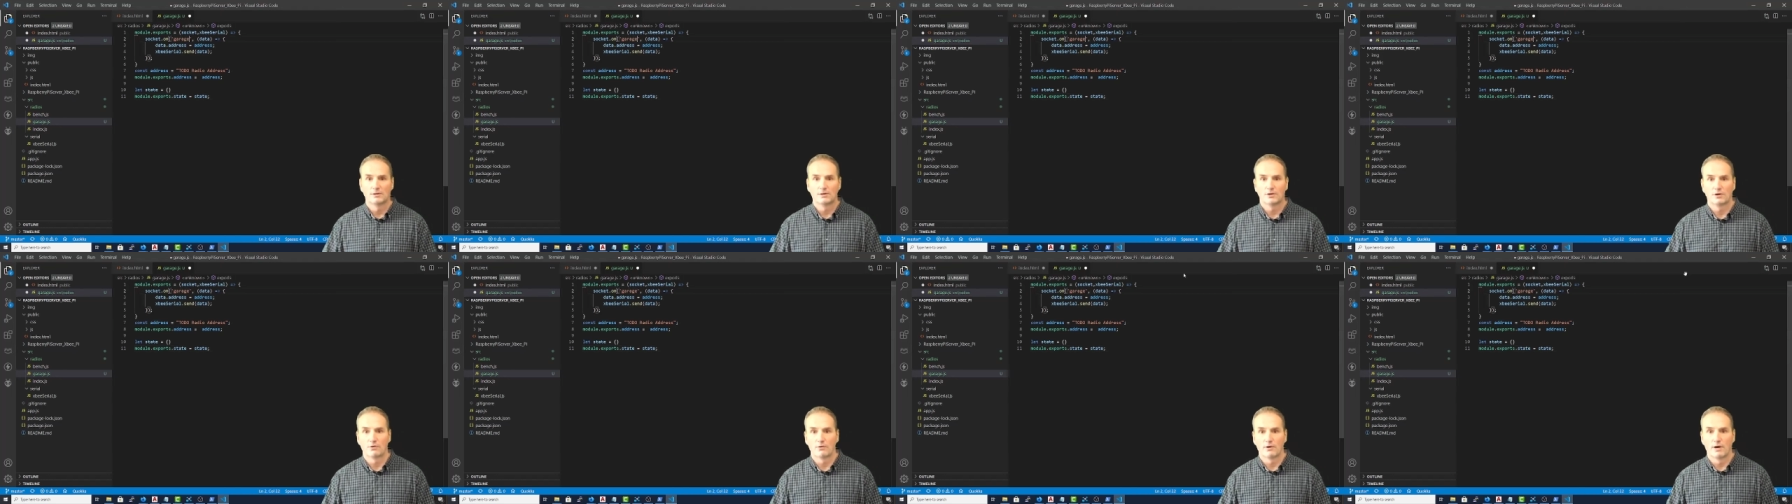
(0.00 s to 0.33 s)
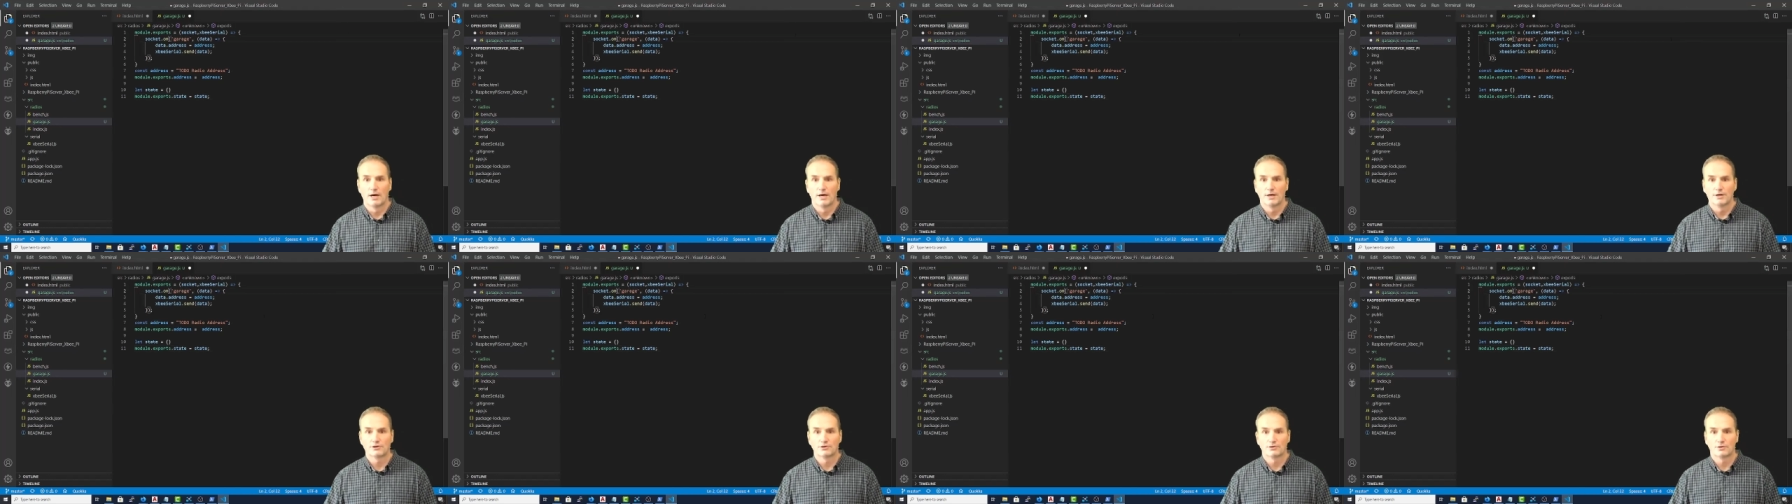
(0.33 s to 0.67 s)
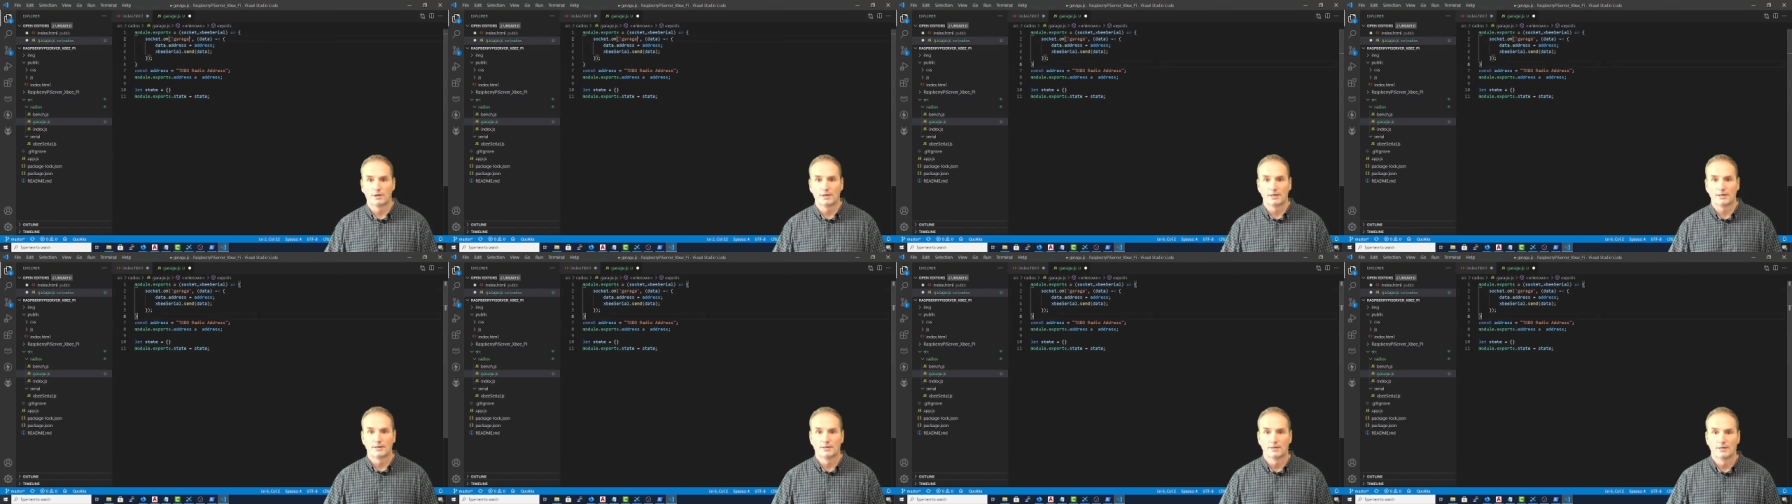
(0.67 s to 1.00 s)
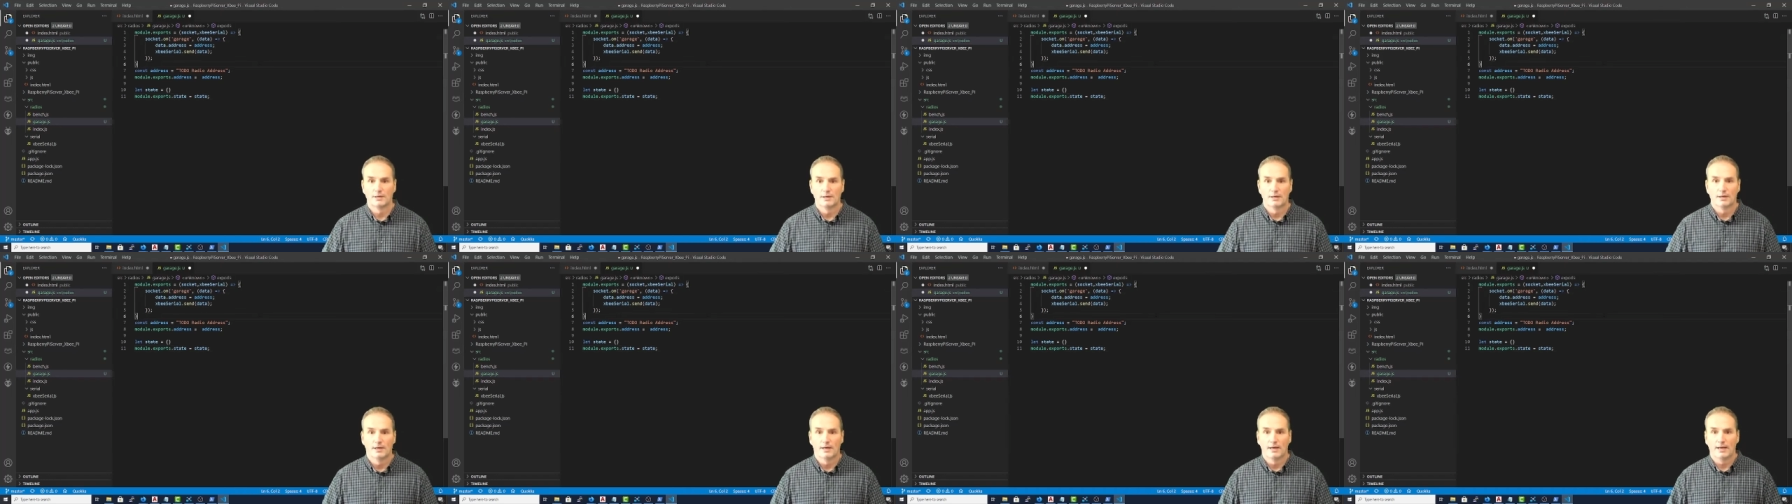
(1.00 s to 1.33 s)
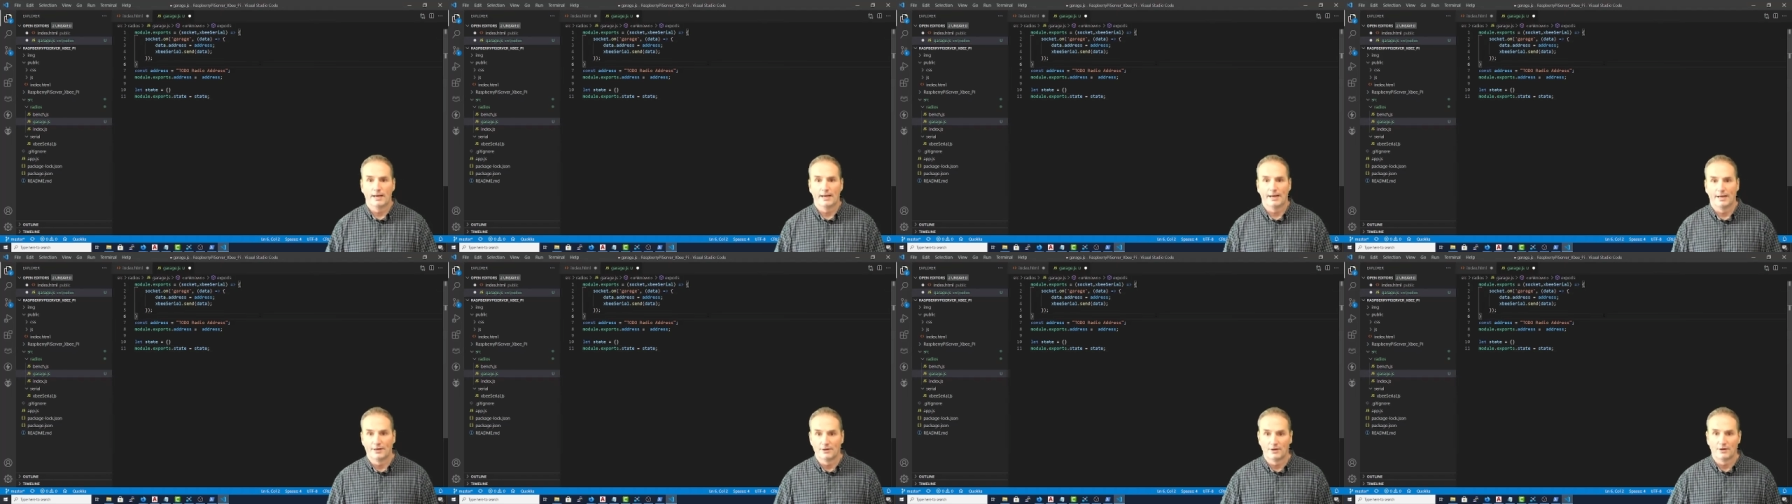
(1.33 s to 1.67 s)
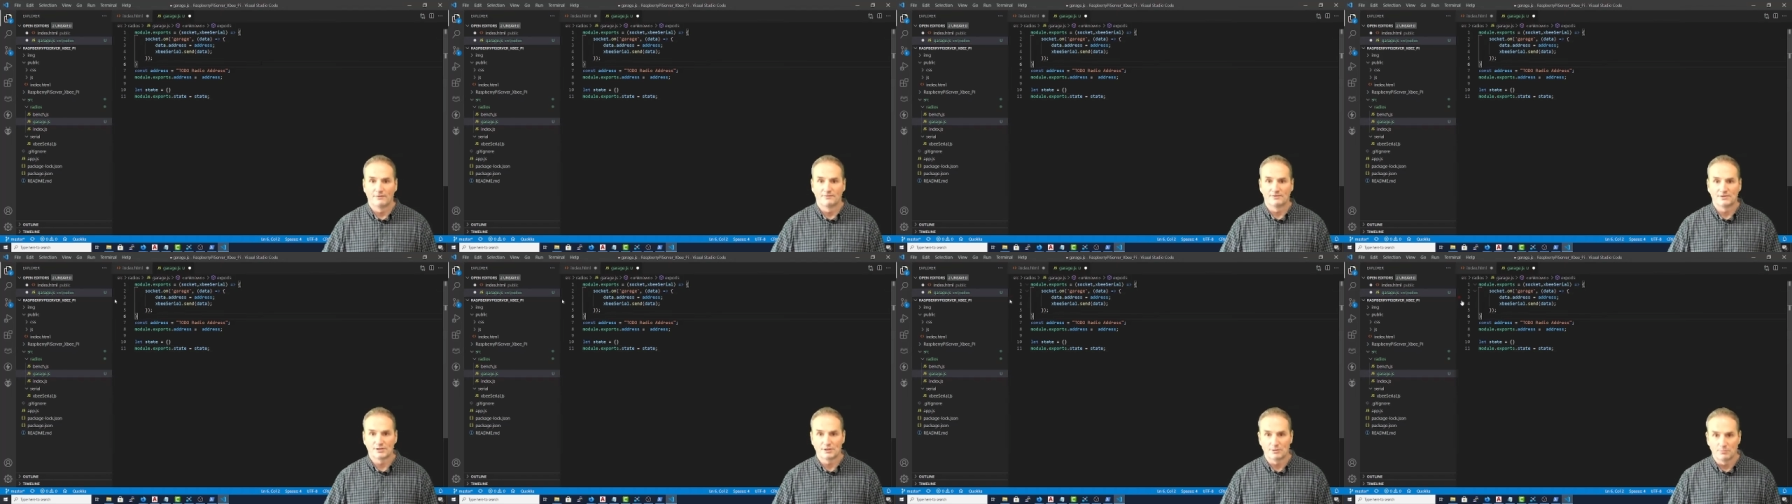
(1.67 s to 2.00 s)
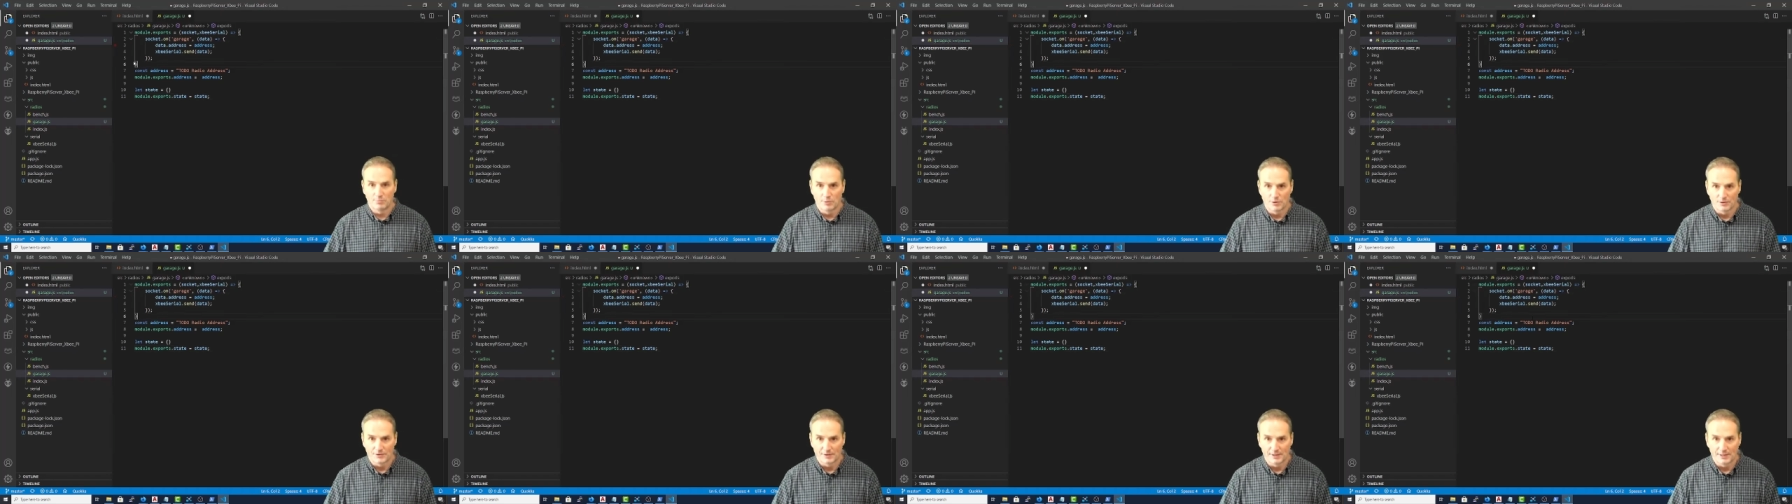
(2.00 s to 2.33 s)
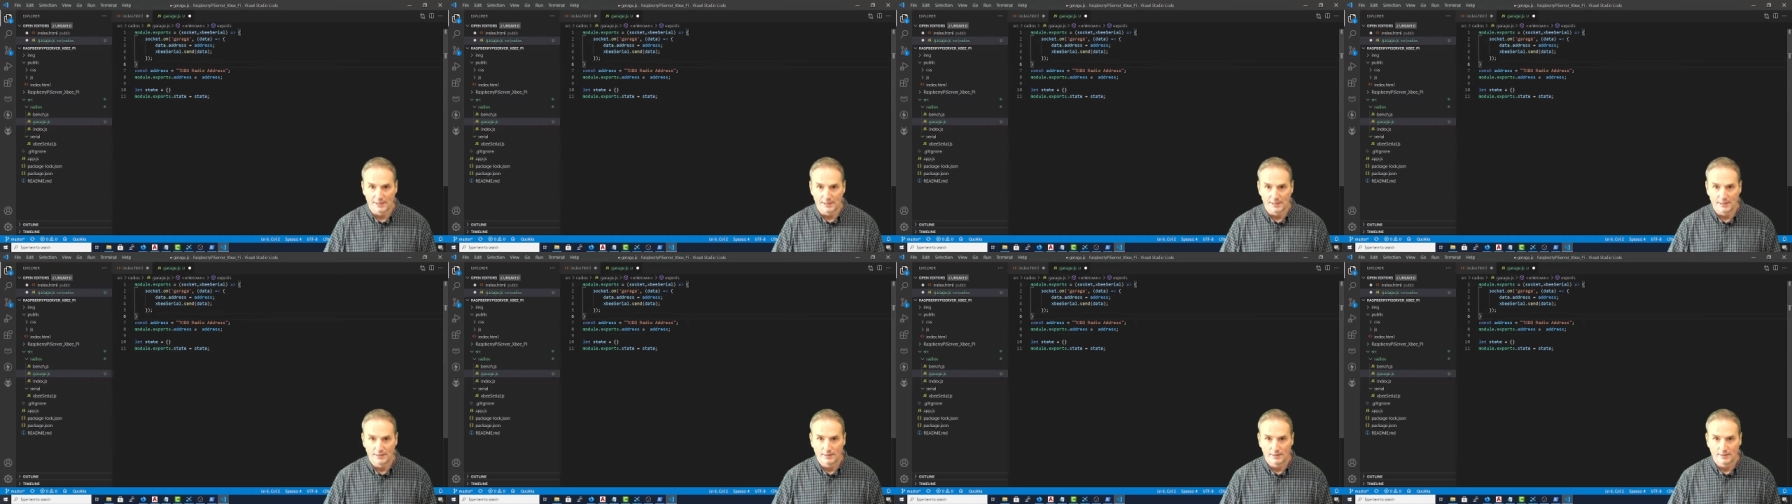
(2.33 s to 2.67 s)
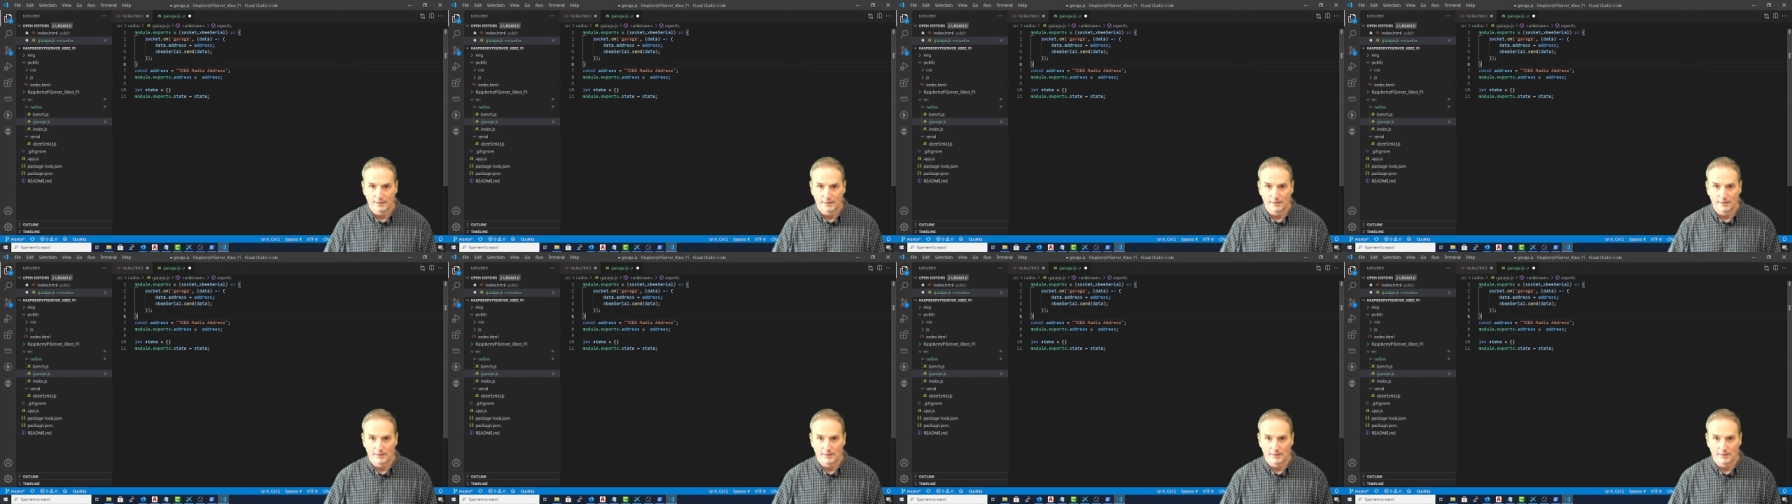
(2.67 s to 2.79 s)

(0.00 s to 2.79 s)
garage, right? And obviously put the